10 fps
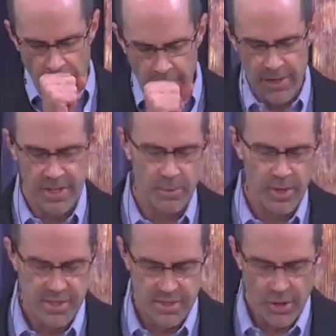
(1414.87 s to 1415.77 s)
the
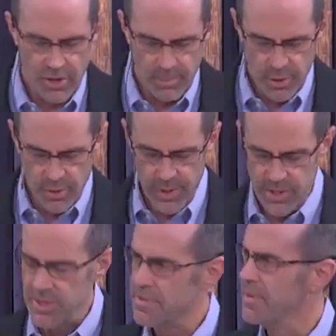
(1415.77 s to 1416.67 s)
word is dokamu,
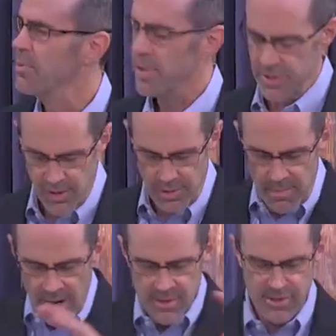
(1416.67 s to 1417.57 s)
which is from the word
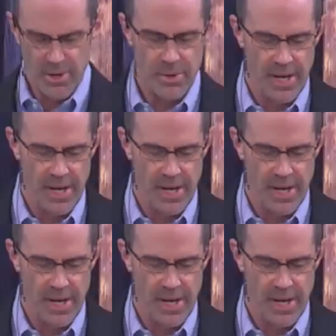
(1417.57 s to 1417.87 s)
dokamatsu,